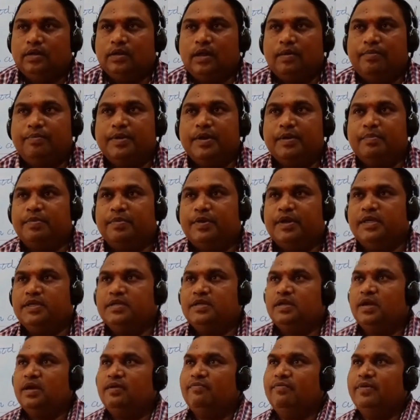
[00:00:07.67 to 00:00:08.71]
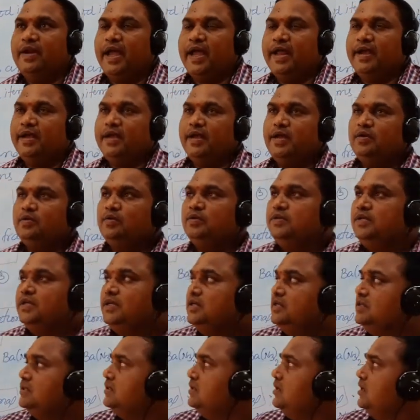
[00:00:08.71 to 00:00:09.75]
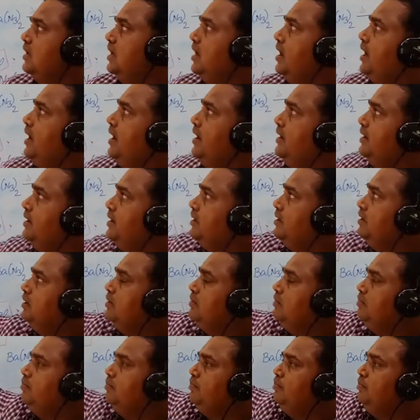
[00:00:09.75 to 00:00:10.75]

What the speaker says: preparation of dinitrogens and the